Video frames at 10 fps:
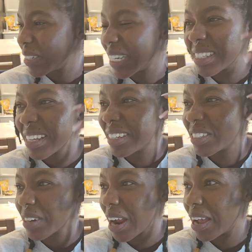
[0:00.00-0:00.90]
when you
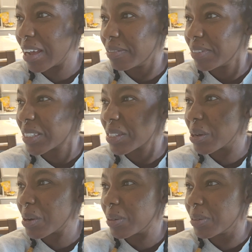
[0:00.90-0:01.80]
start drive, it
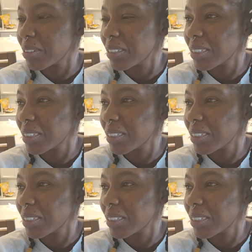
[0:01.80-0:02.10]
sound,